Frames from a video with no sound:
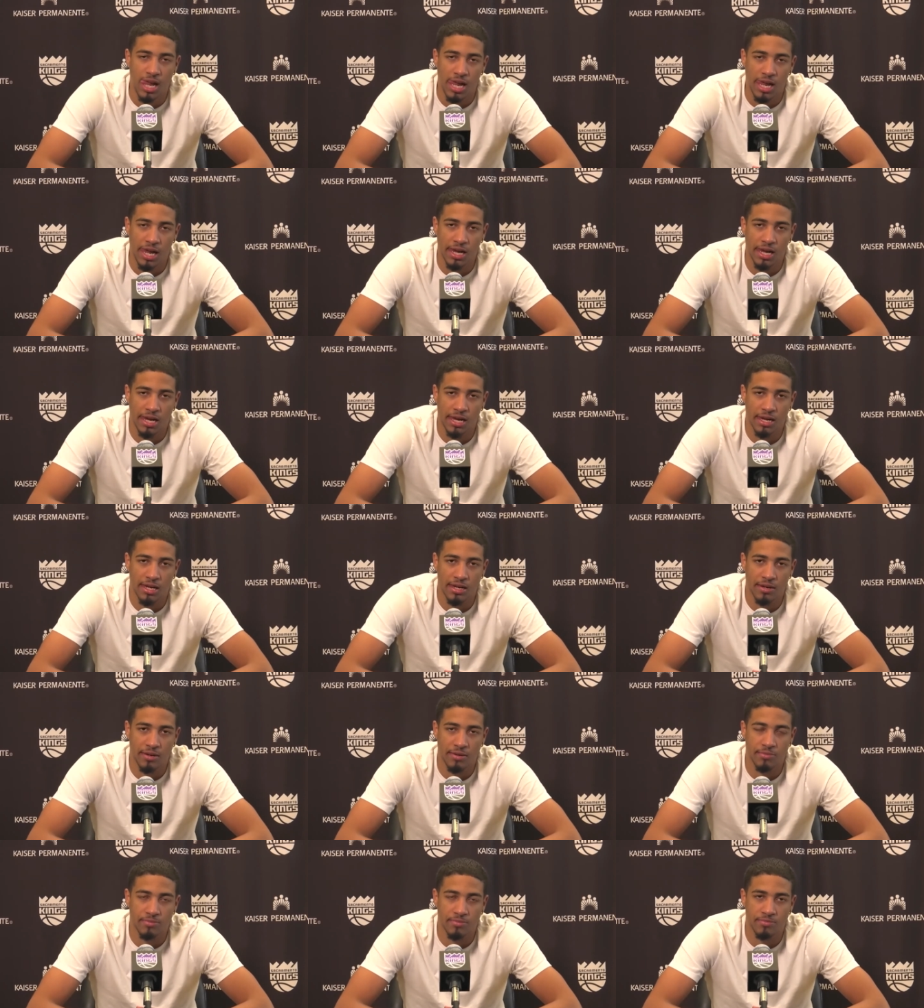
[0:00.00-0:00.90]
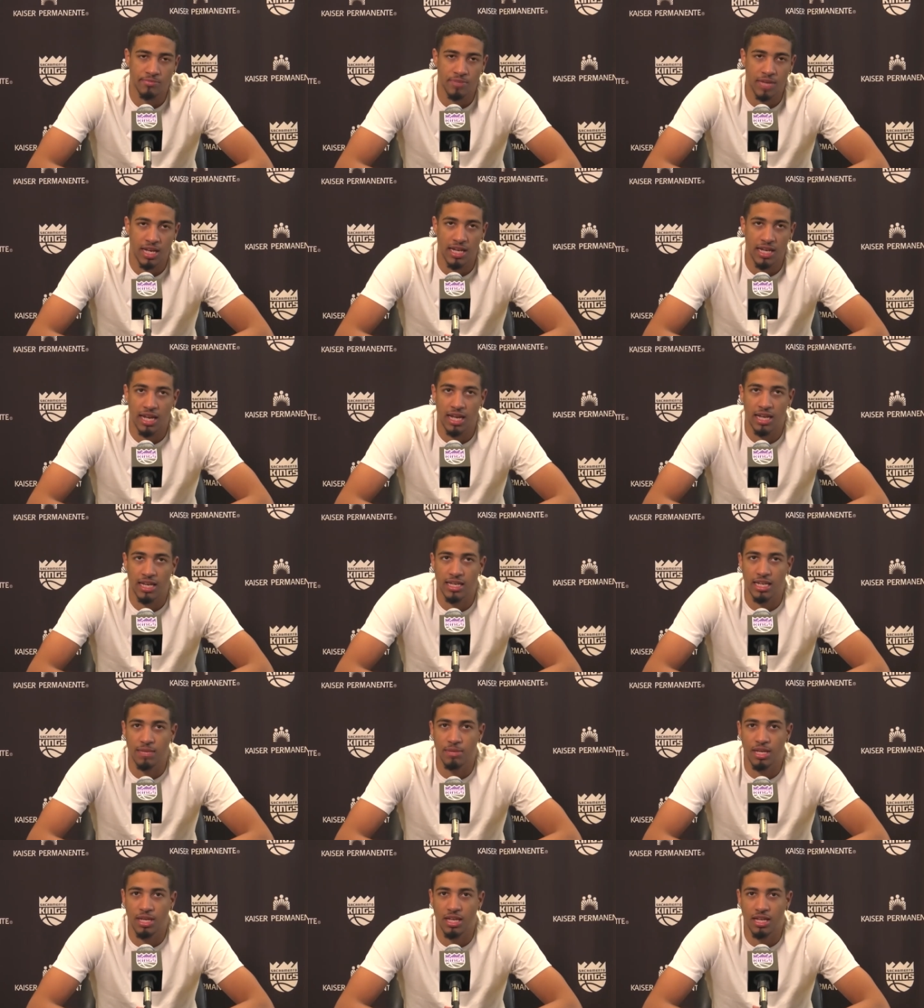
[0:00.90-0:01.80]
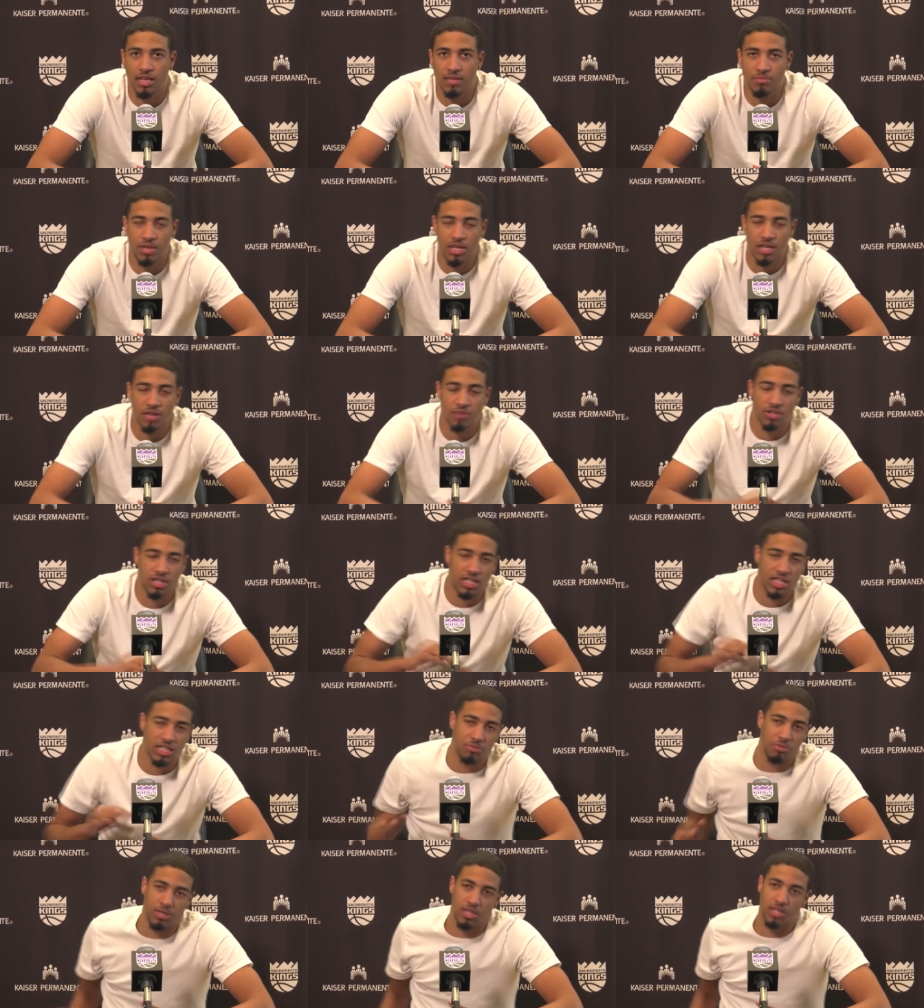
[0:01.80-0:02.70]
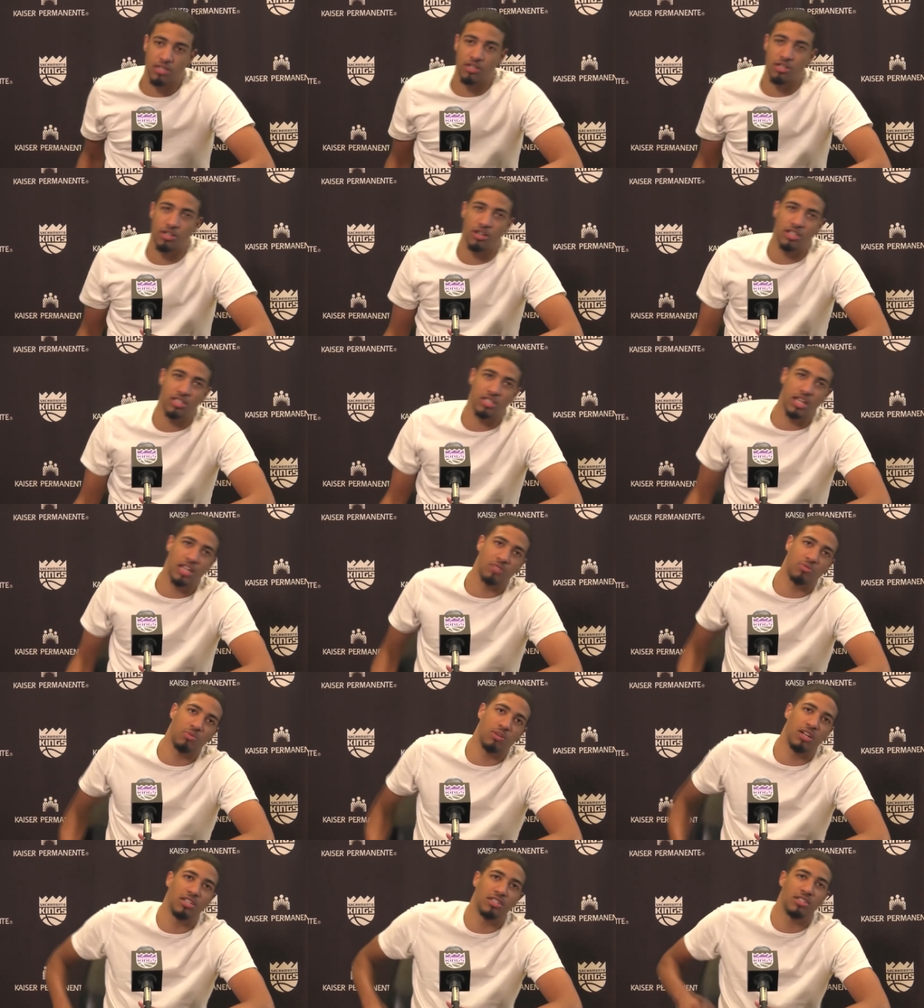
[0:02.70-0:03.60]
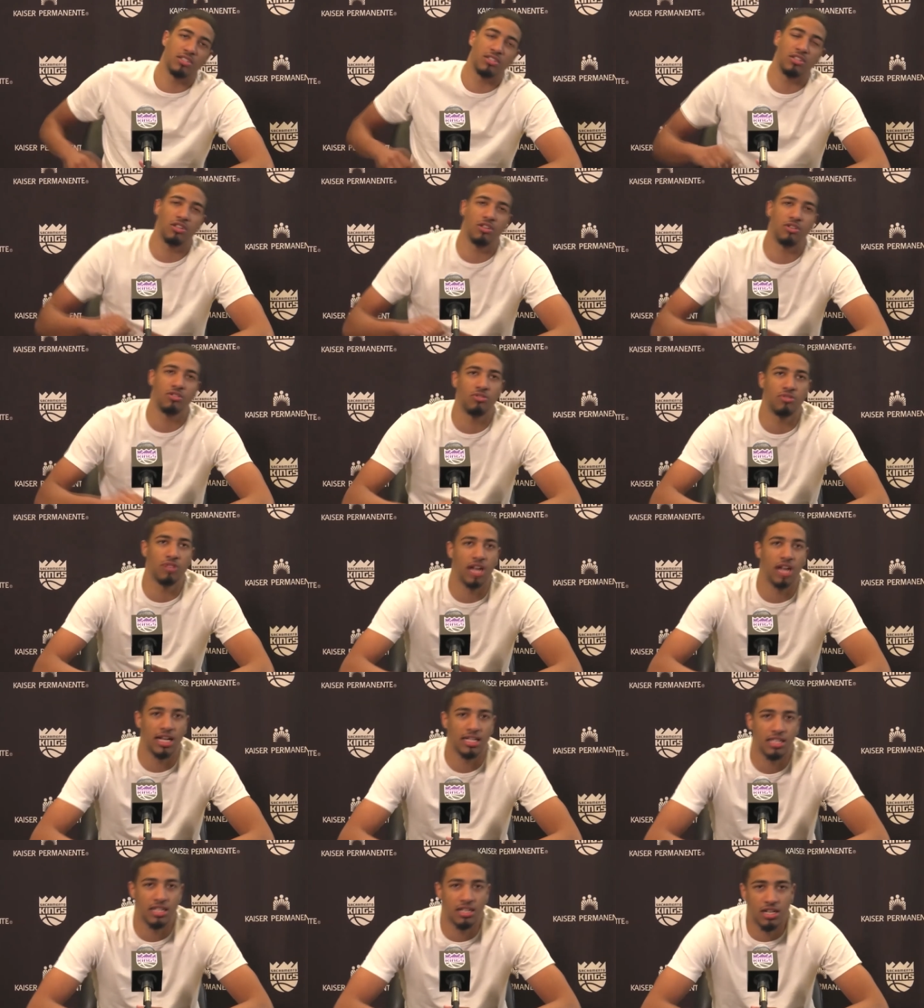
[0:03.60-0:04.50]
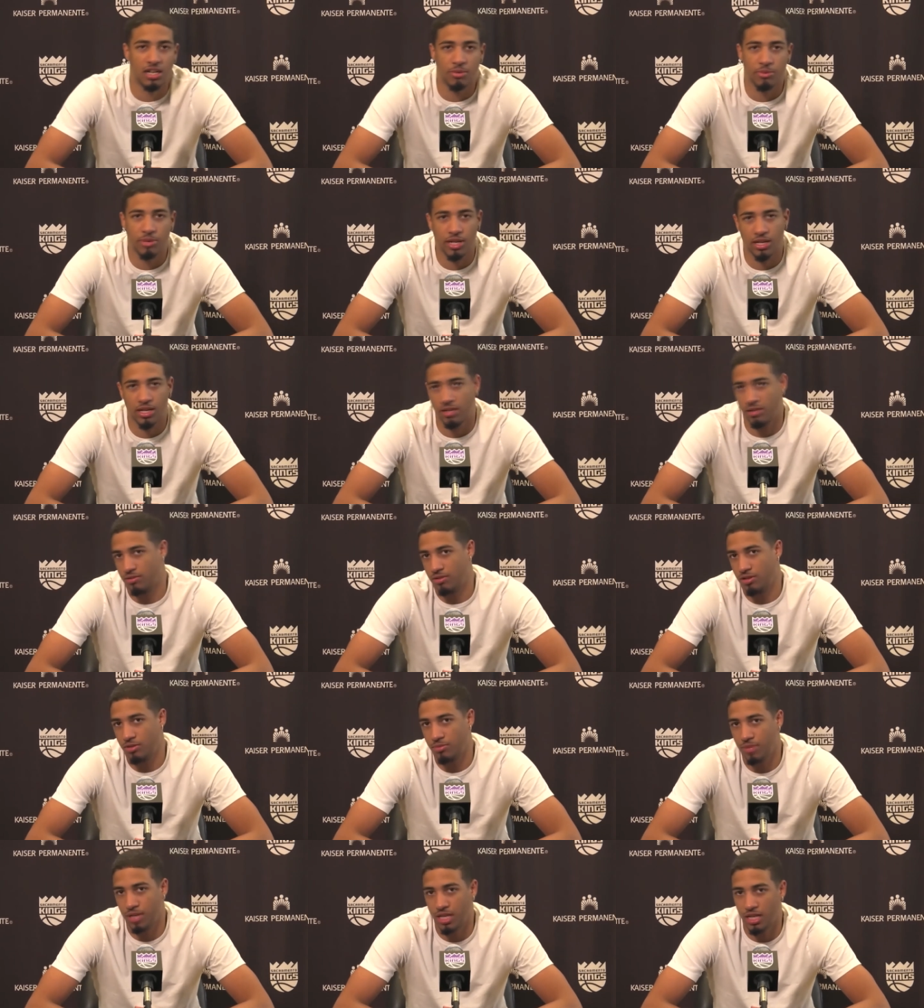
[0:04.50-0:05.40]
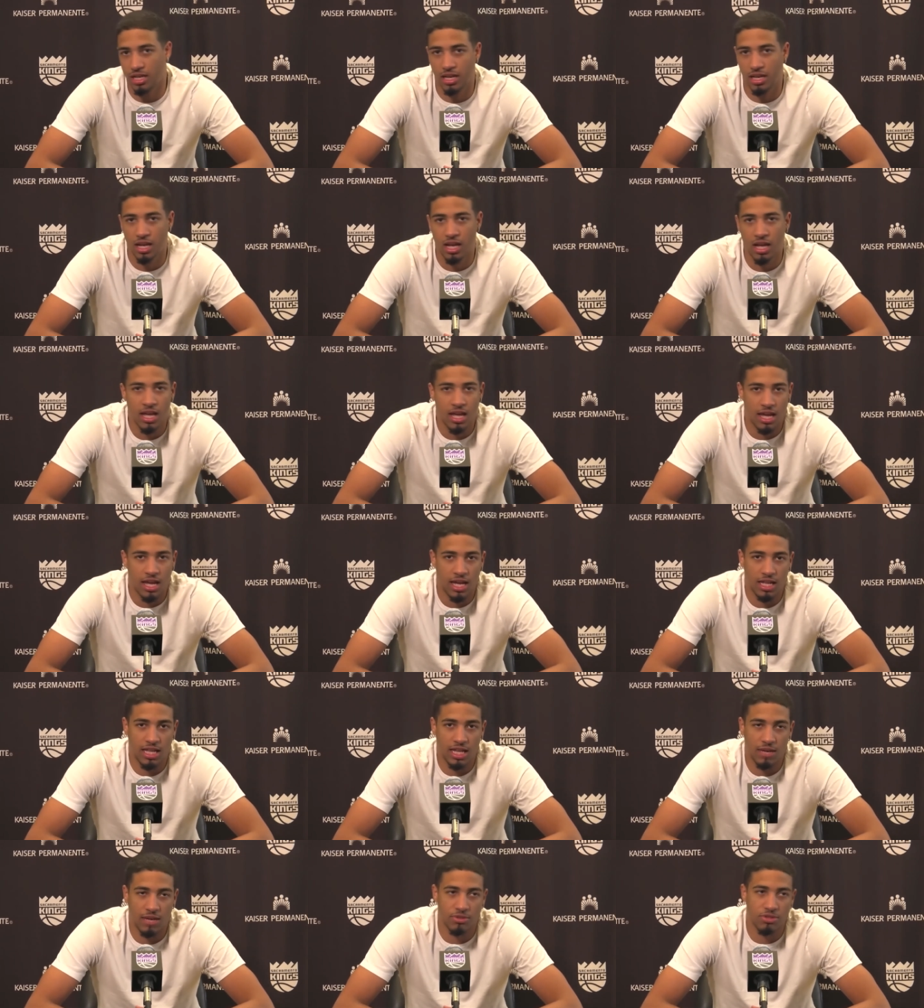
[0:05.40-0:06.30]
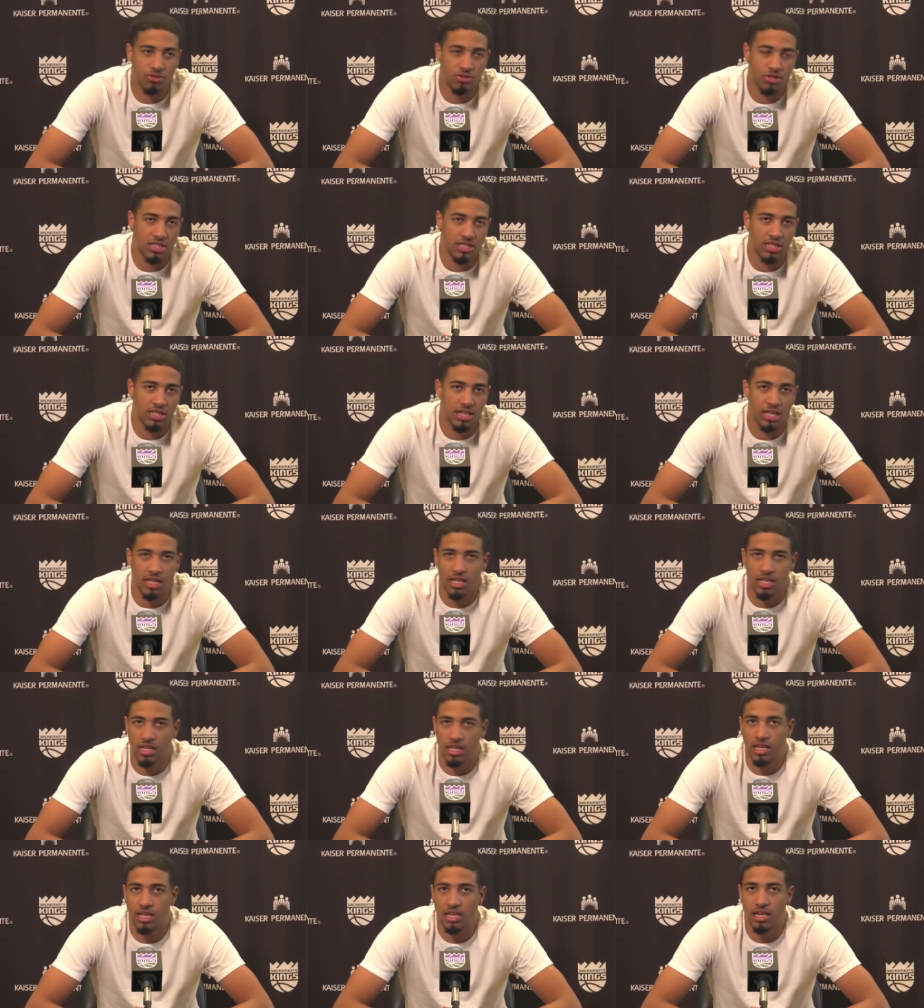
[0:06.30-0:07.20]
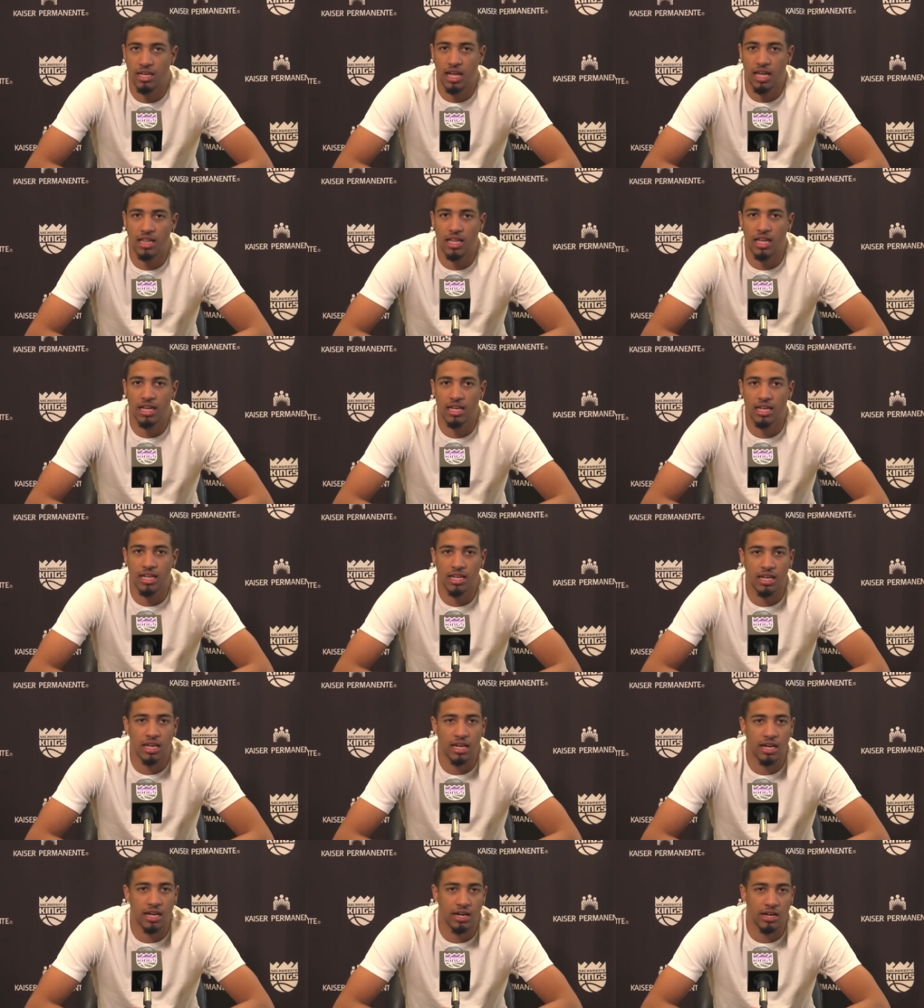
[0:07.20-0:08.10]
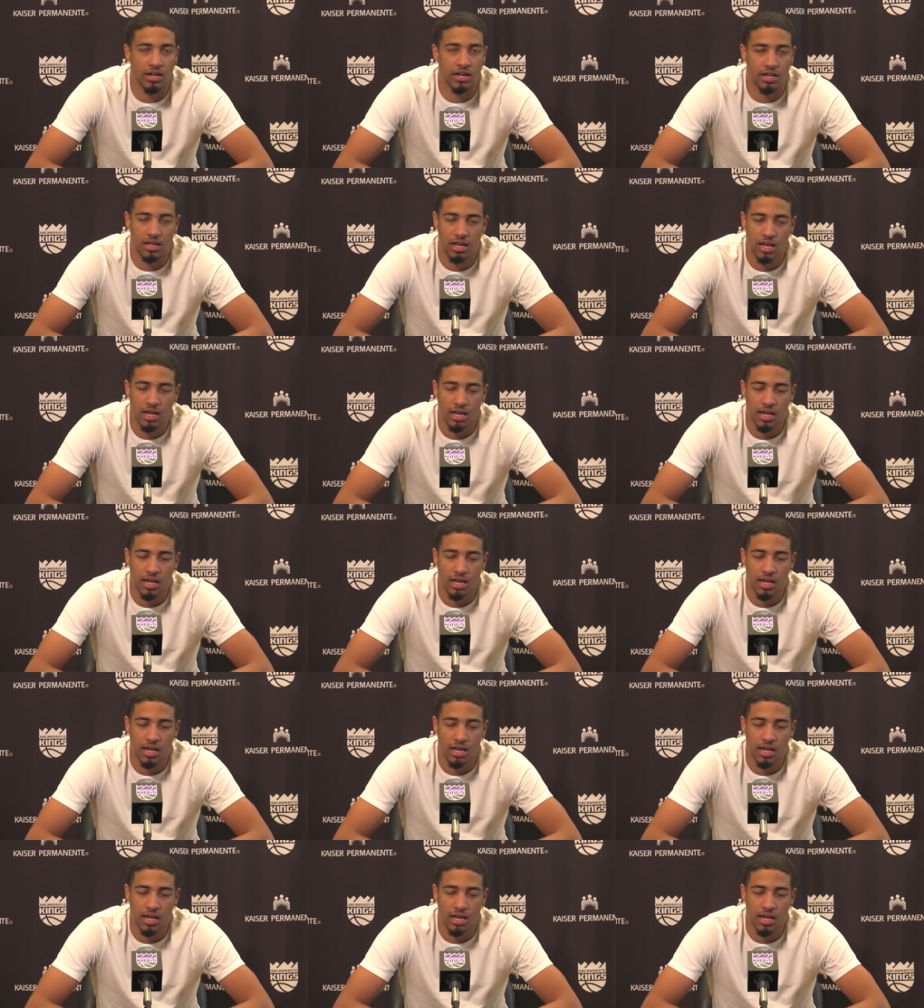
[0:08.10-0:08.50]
um, and and Nimi being rookies, but you know, as, as, well as you know, new guys that are coming in. You know, being in LA with Tristan and, and A Langan here, and